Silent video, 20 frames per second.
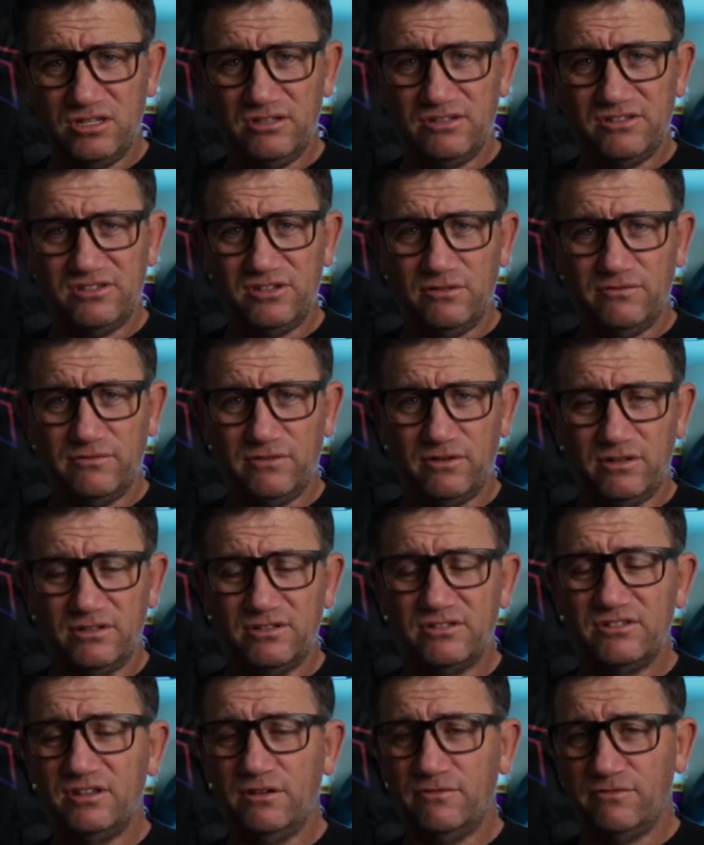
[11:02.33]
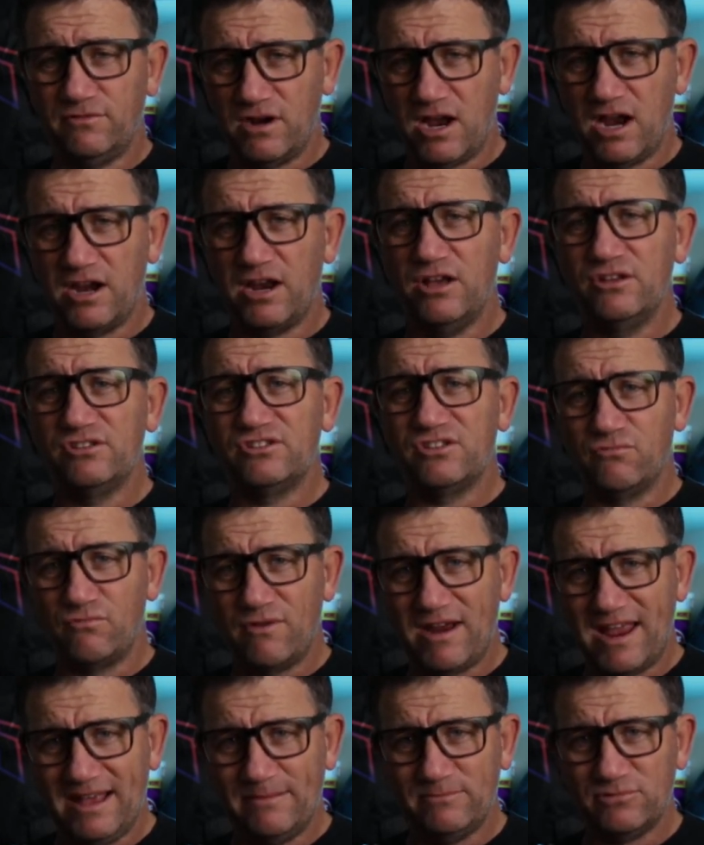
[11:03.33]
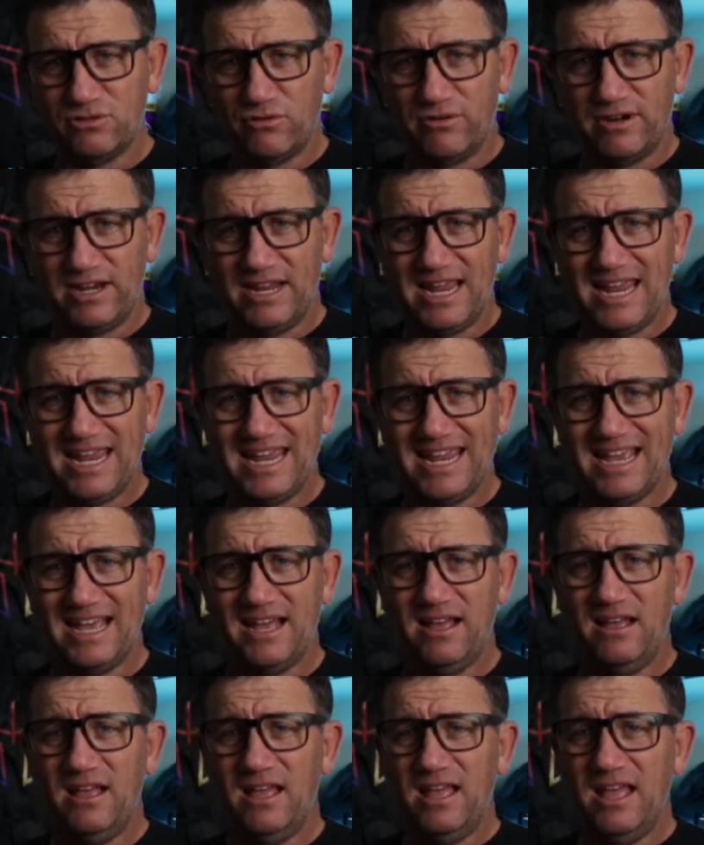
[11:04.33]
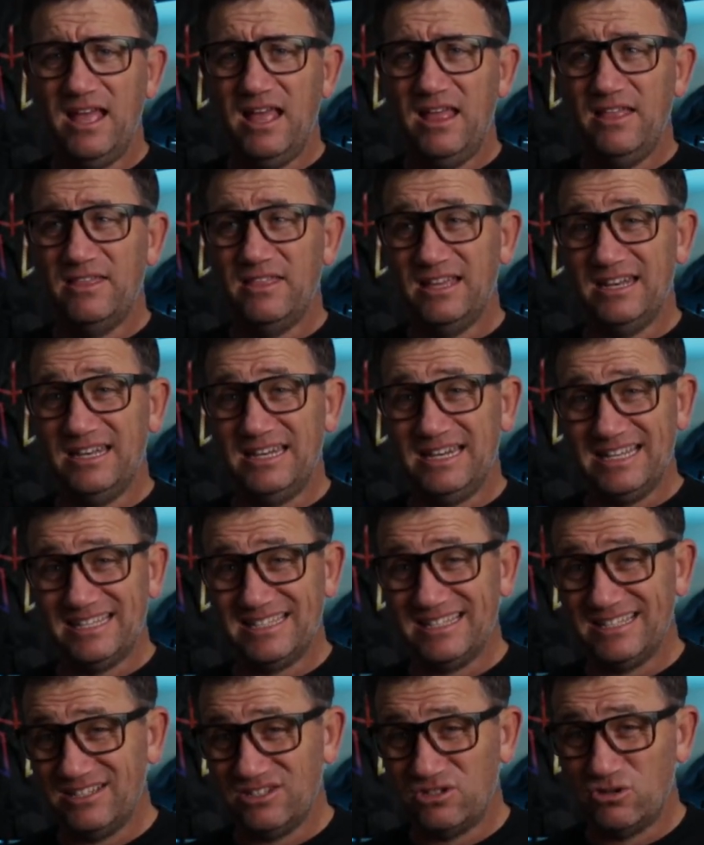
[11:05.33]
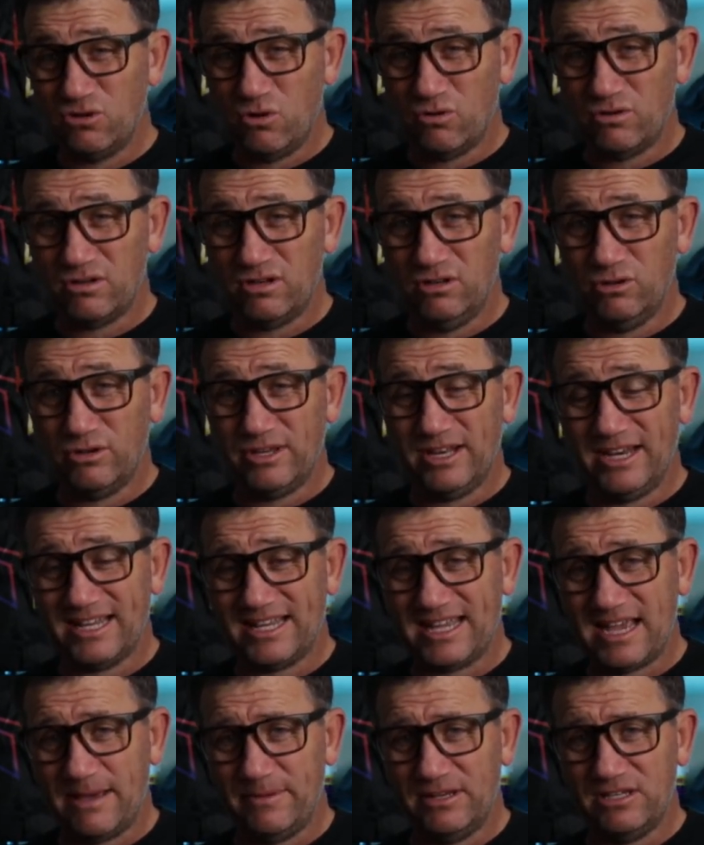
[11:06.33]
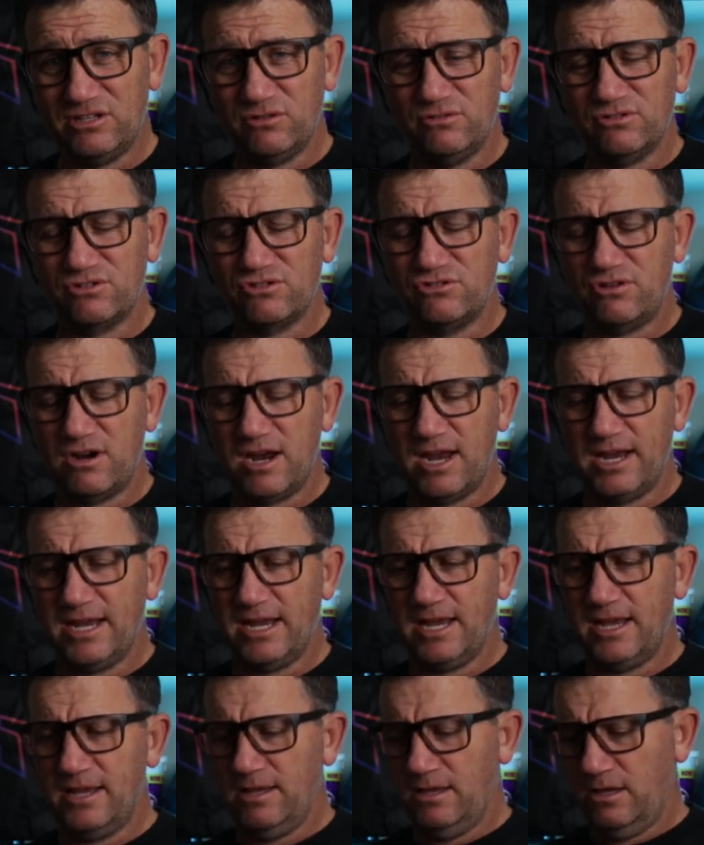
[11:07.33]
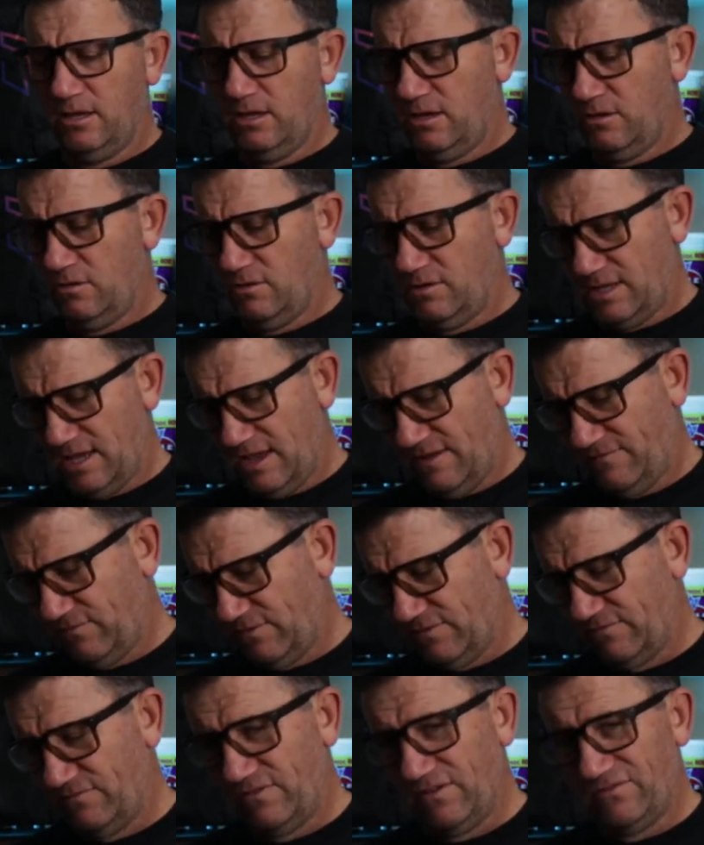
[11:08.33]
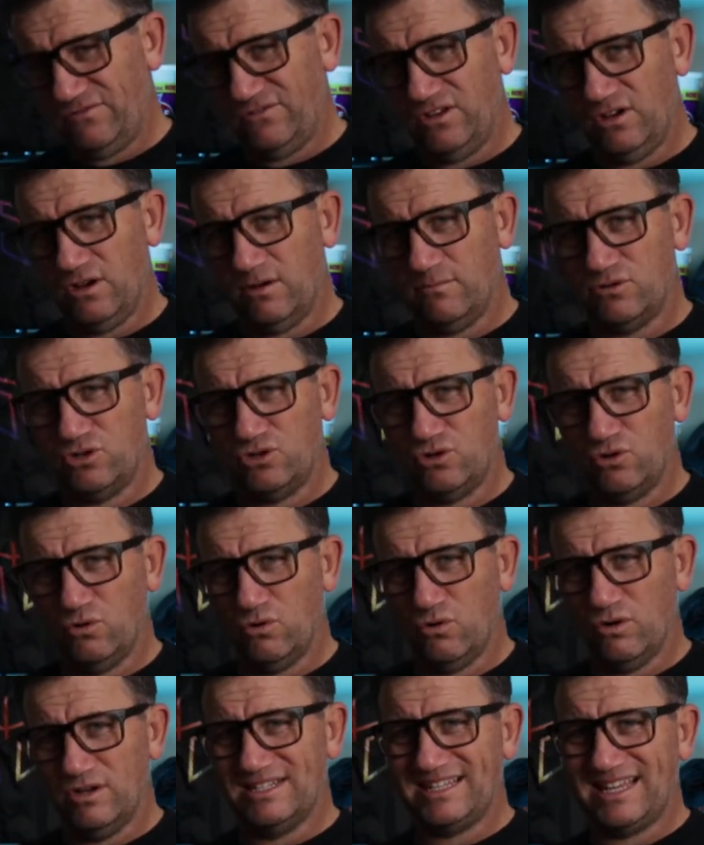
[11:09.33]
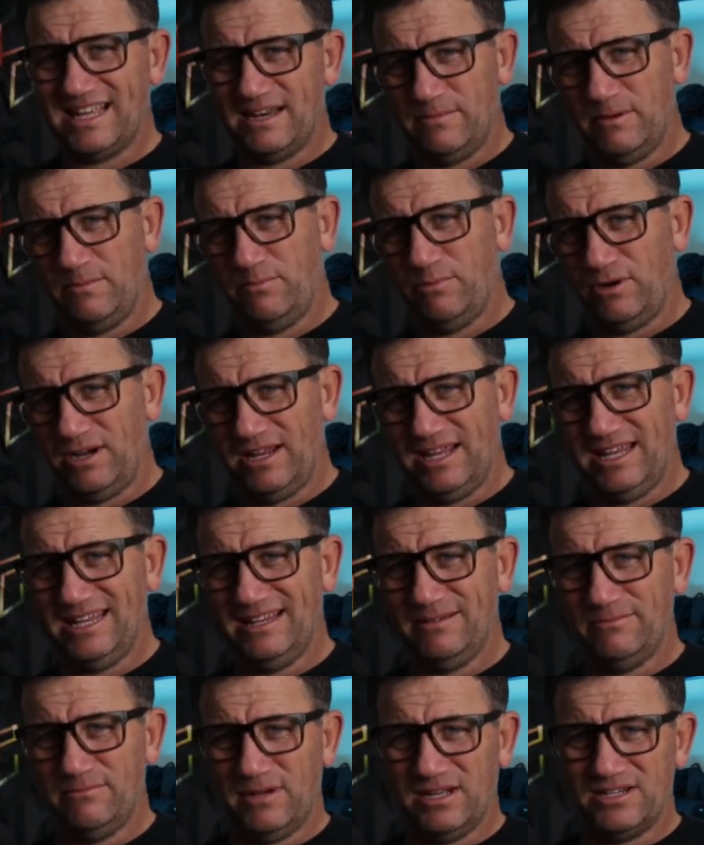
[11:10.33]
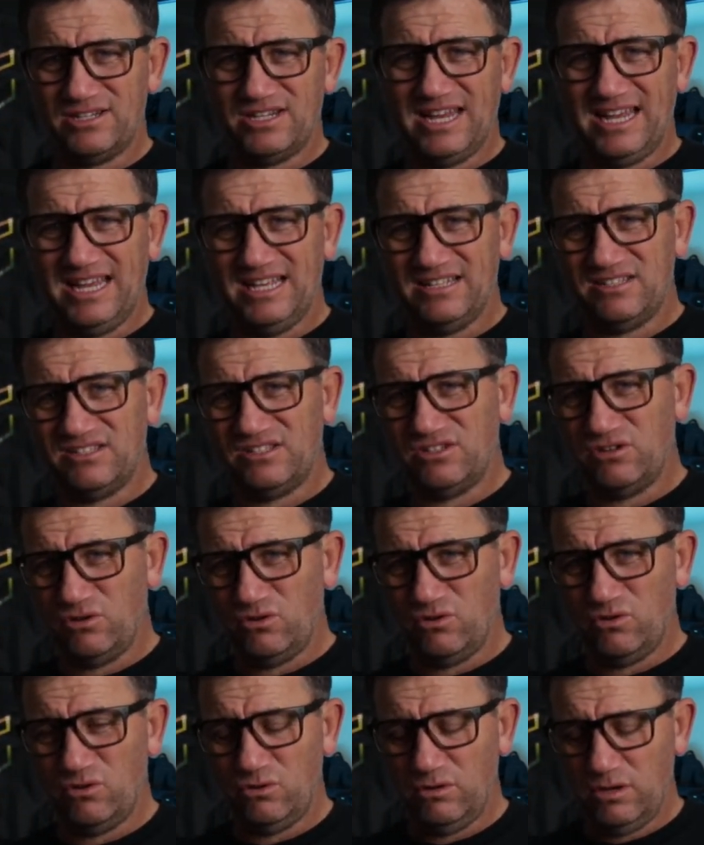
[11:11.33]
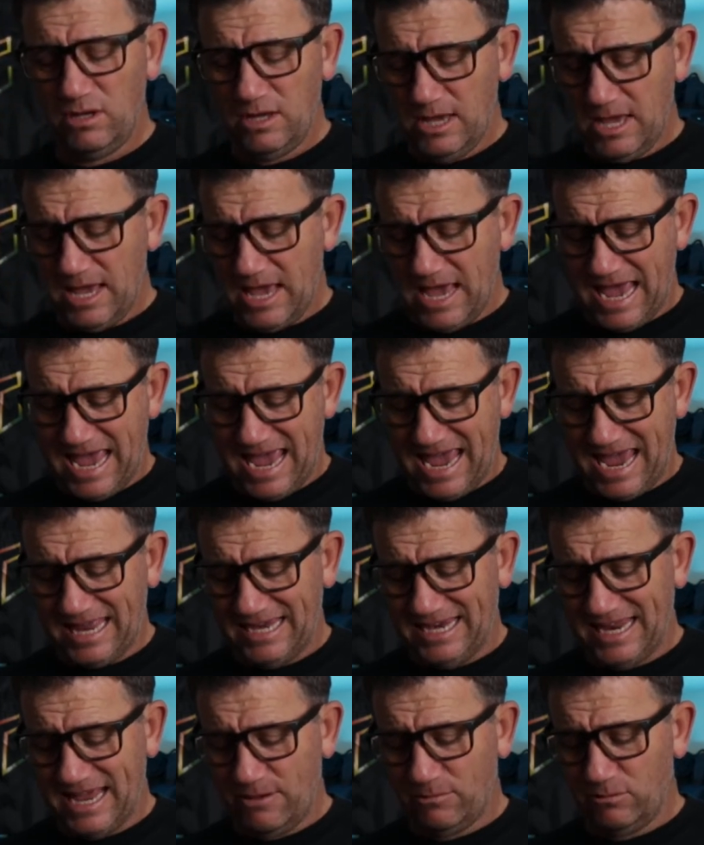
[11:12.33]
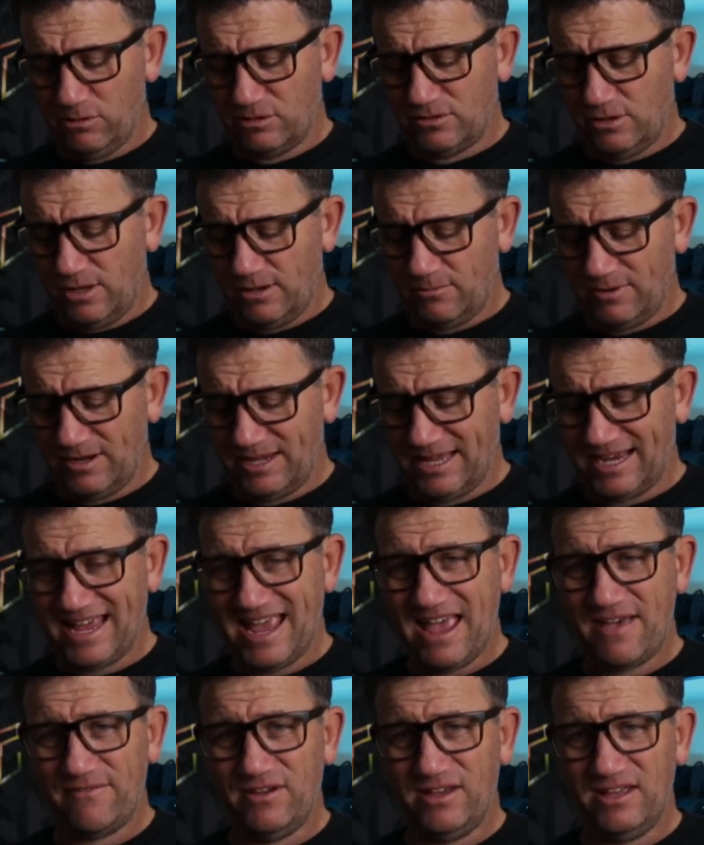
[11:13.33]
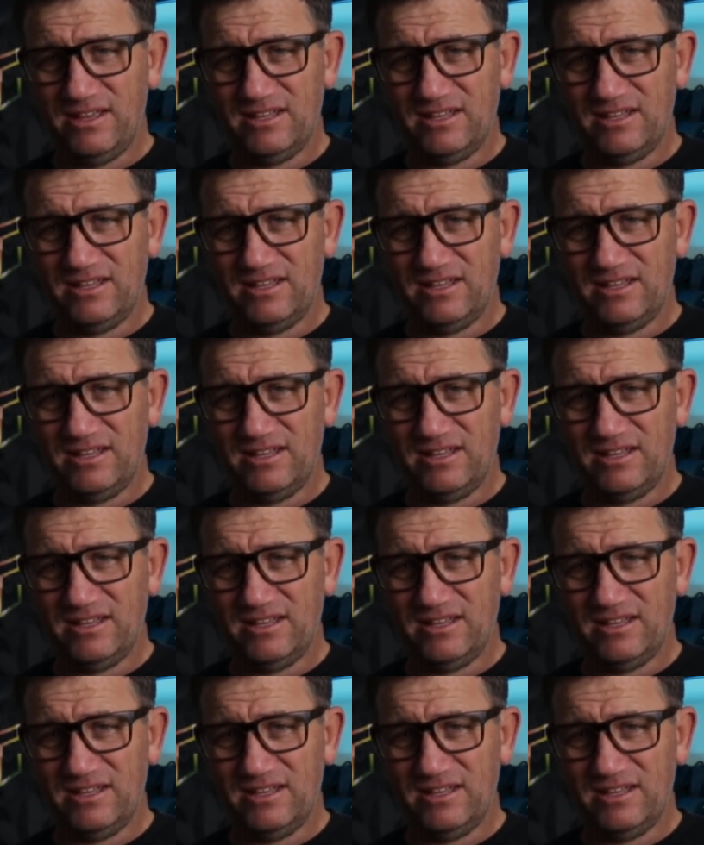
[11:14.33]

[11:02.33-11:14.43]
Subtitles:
Silverados, the Rams already here. The Nissan looking at coming to Australia. F-150 I'm sure is going to be pretty much here soon, and now we're looking like we're going to have